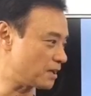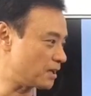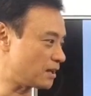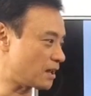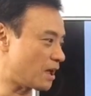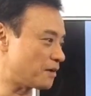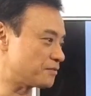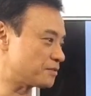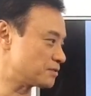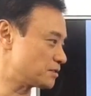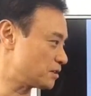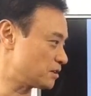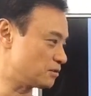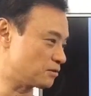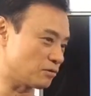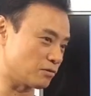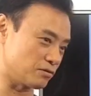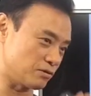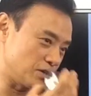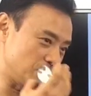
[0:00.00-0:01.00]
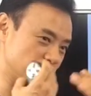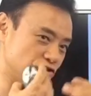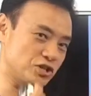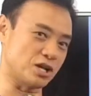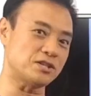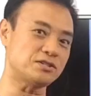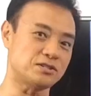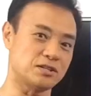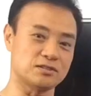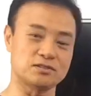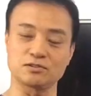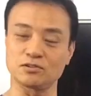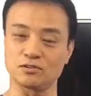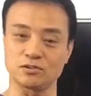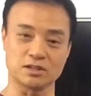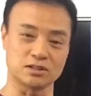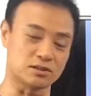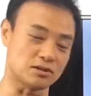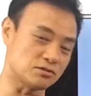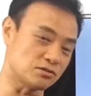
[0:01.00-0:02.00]
and obviously you don't ingest it, so
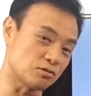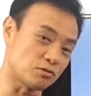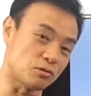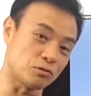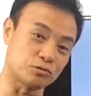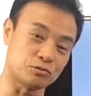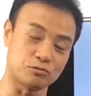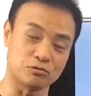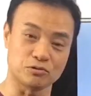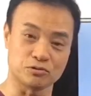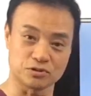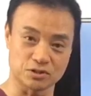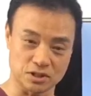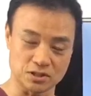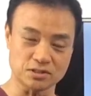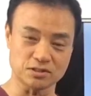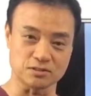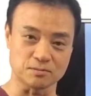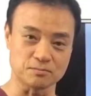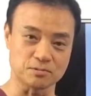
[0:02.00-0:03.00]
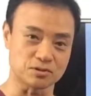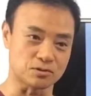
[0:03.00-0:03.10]
it doesn't go through your system.